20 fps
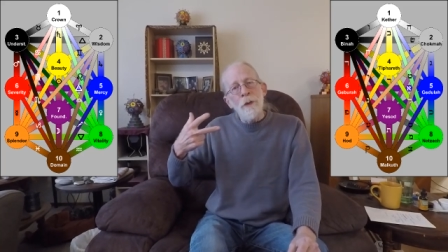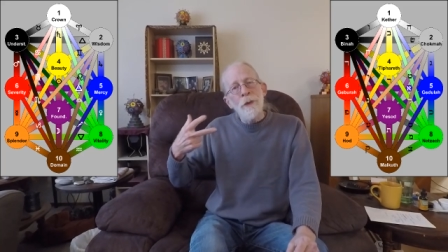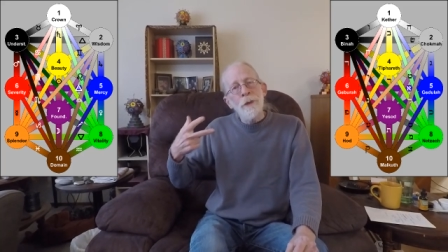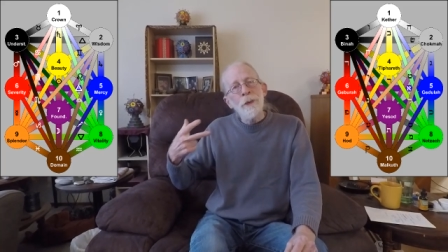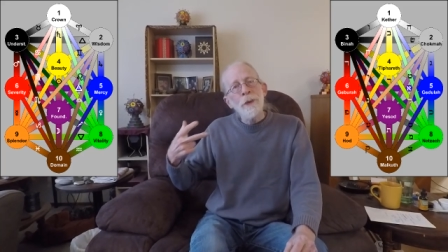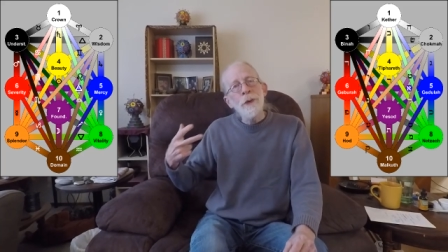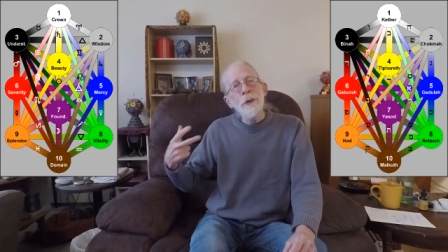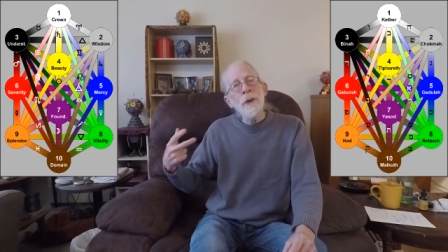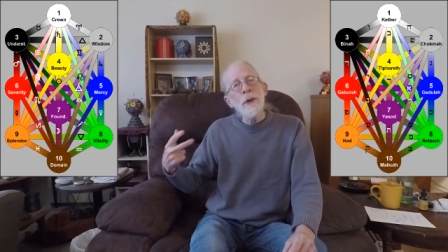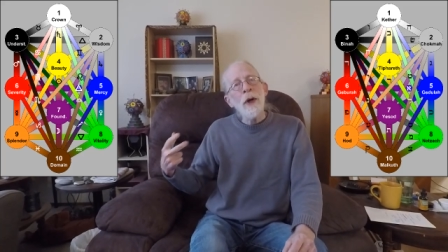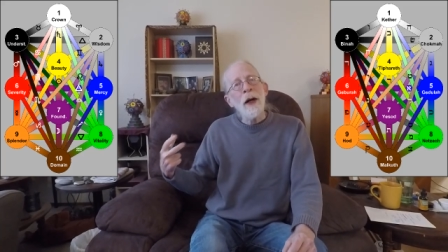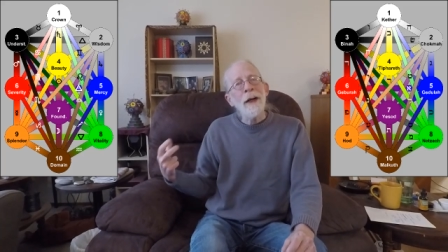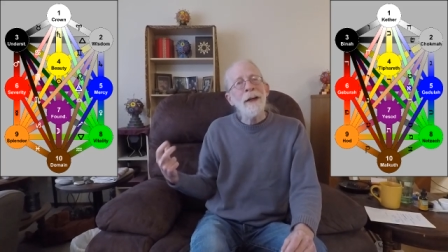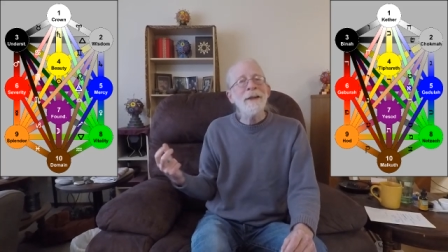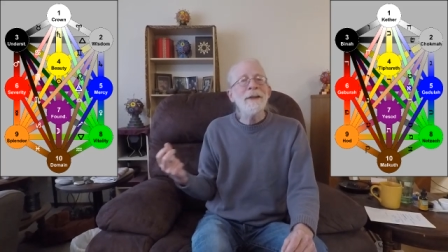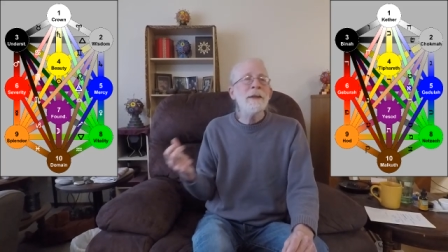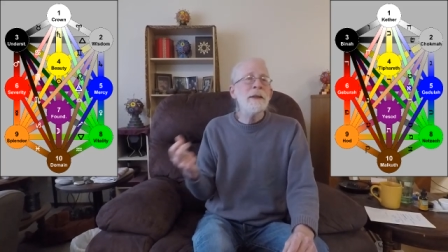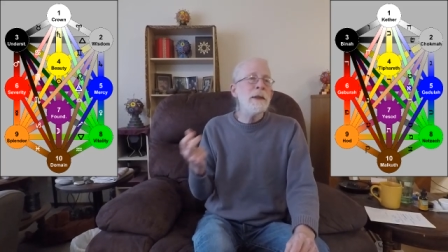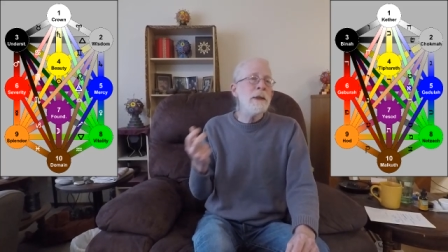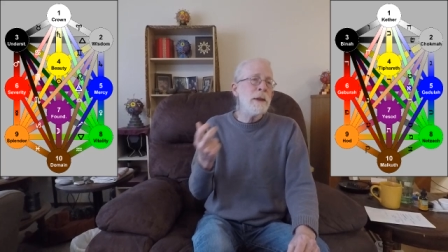through
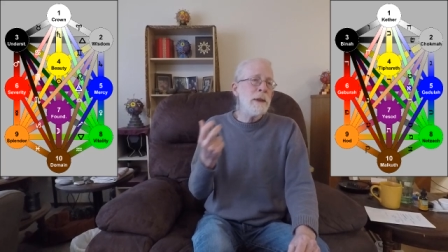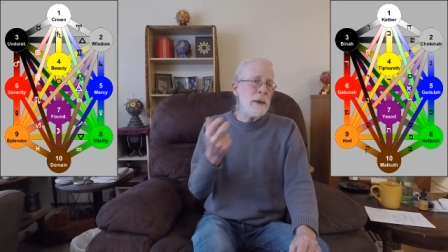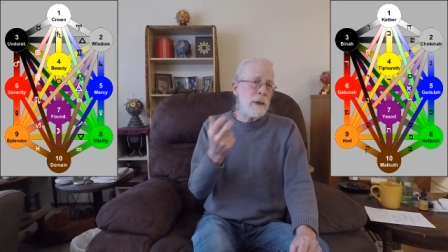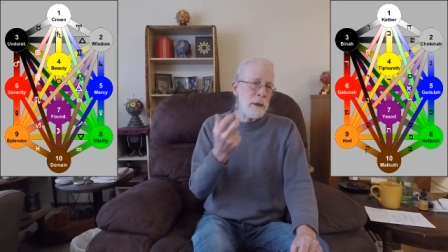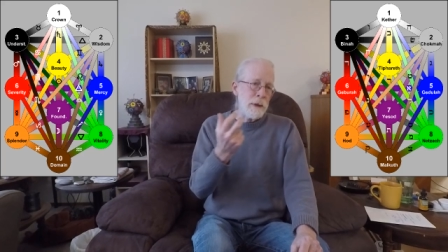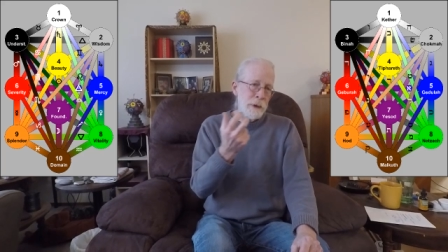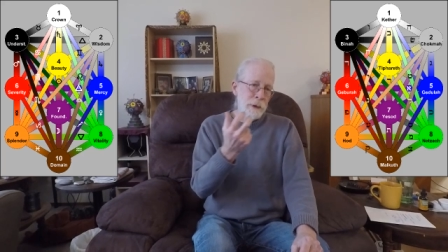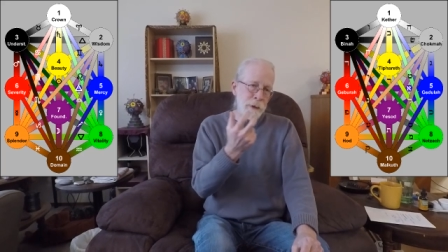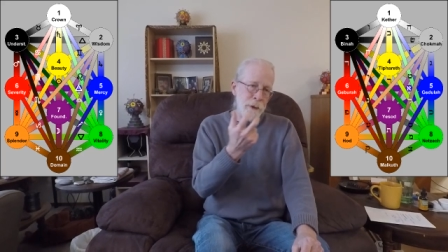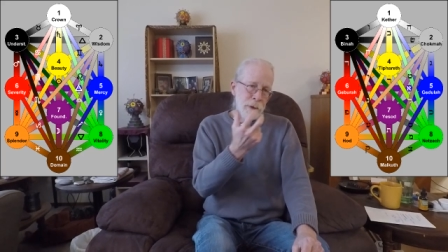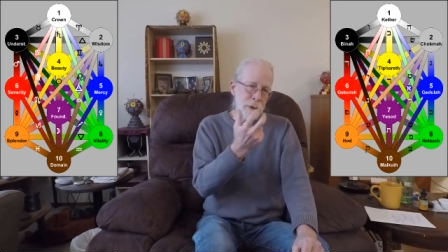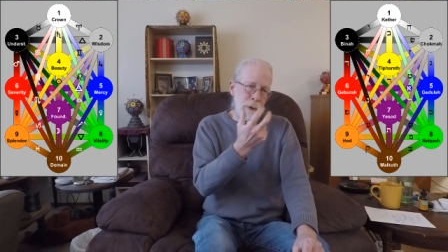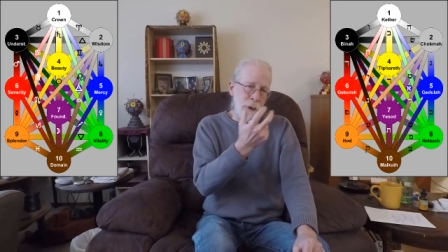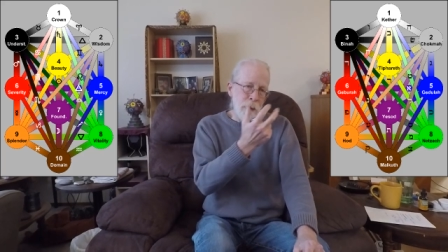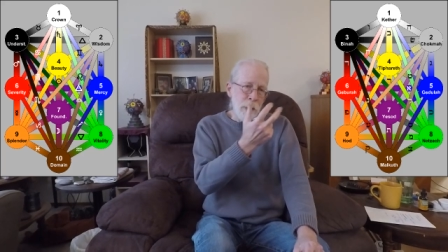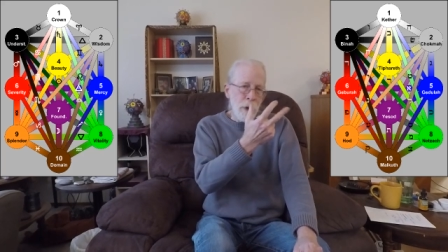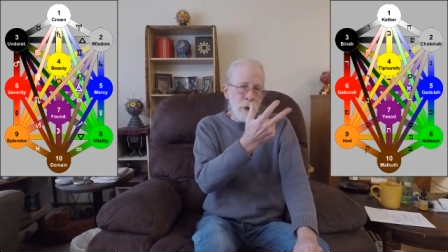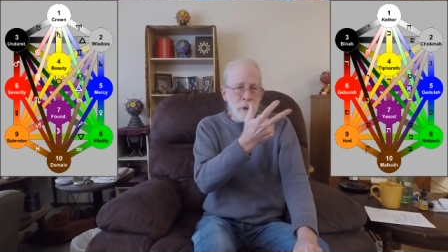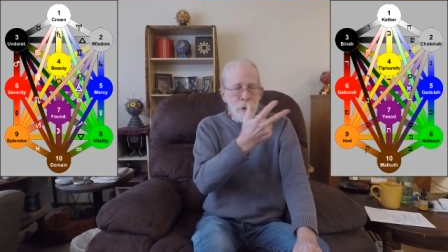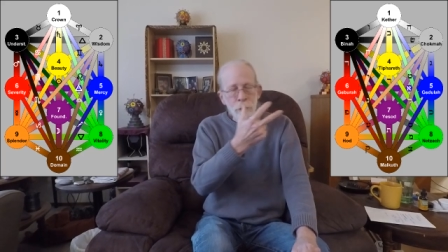ideas,
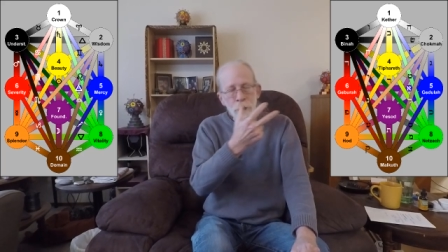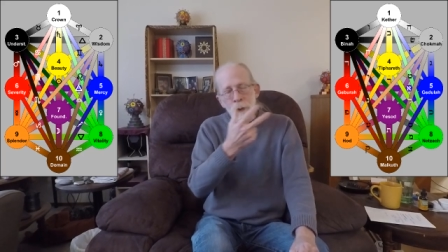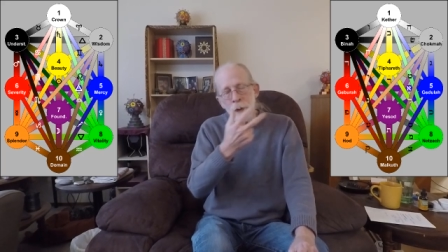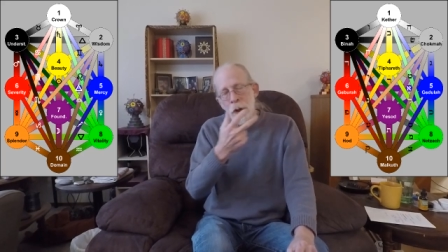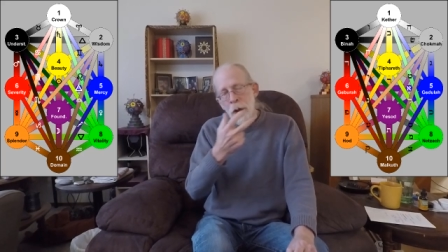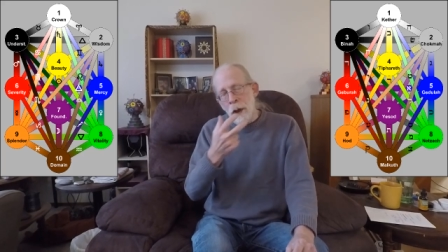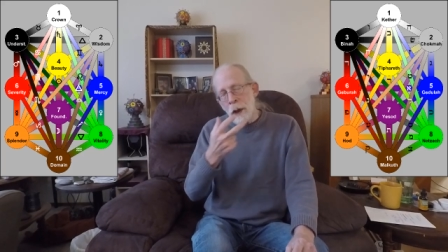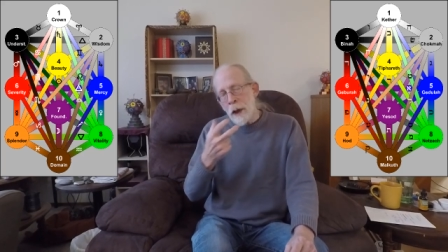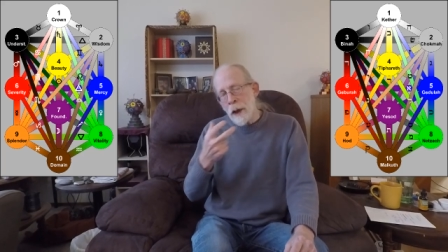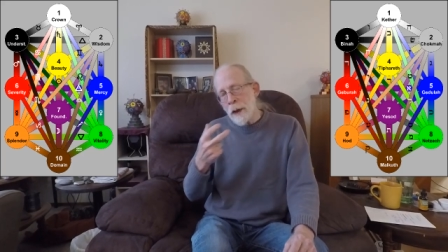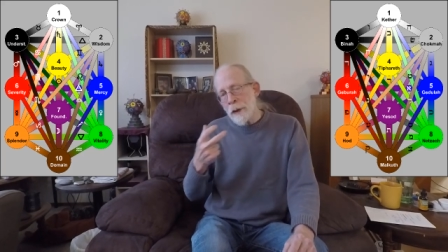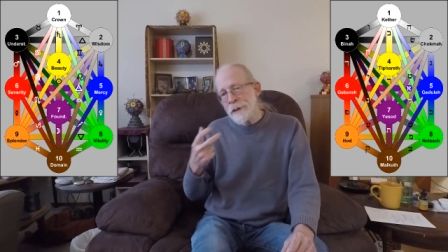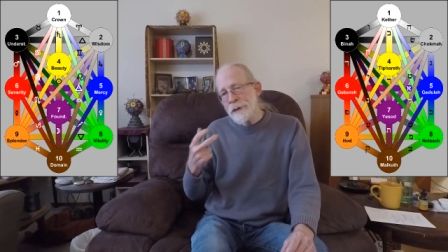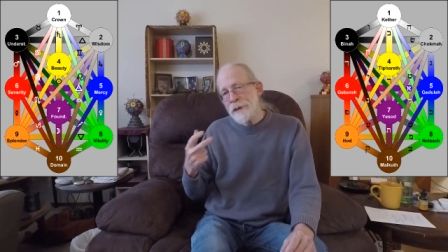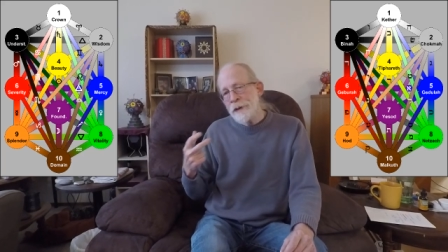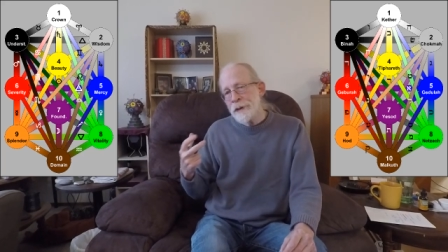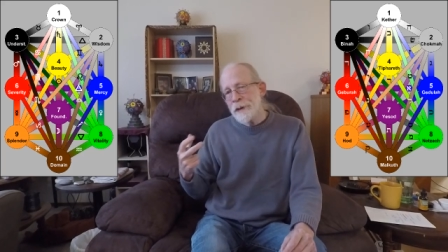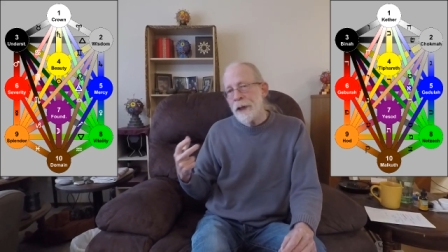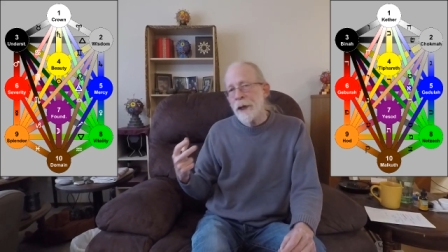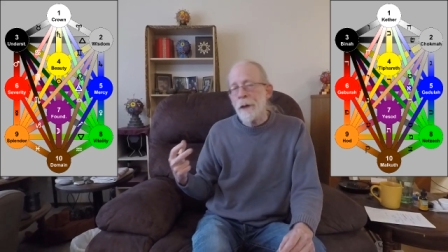through
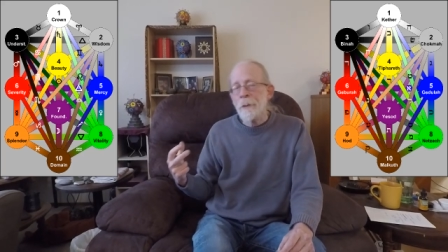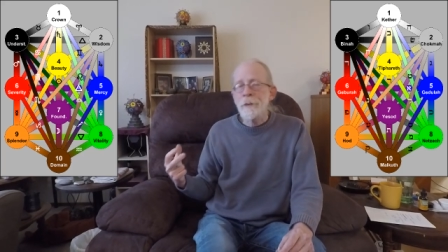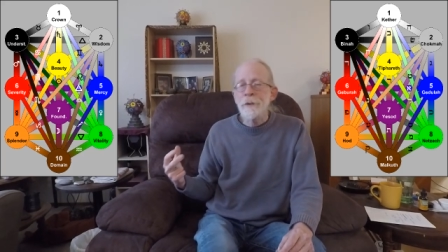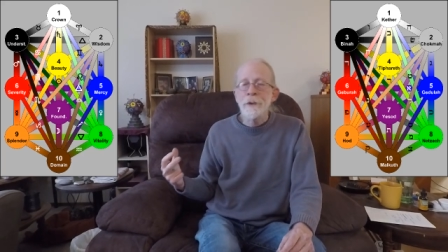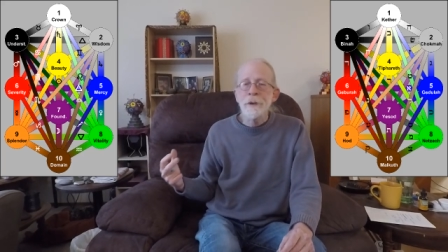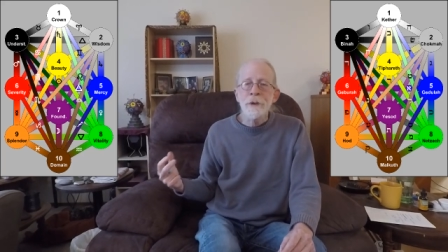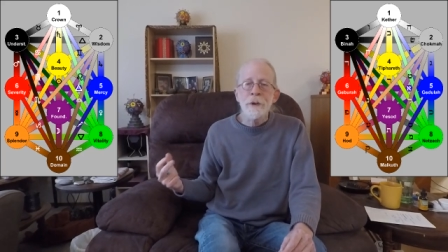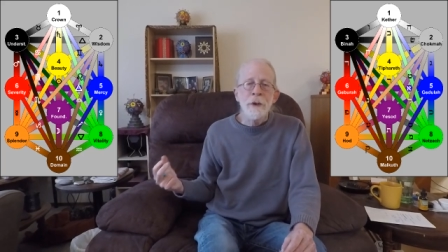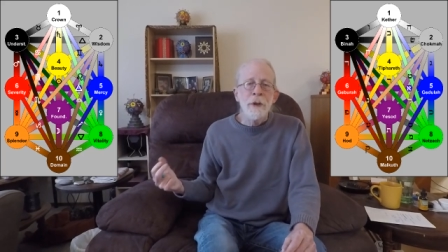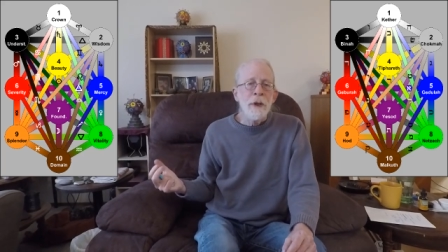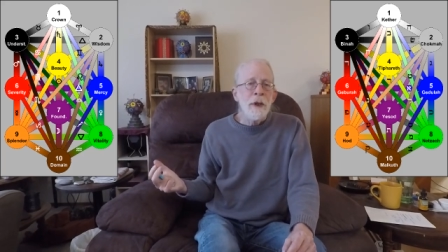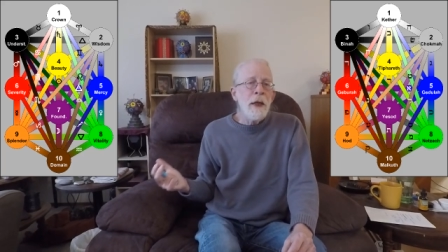concepts.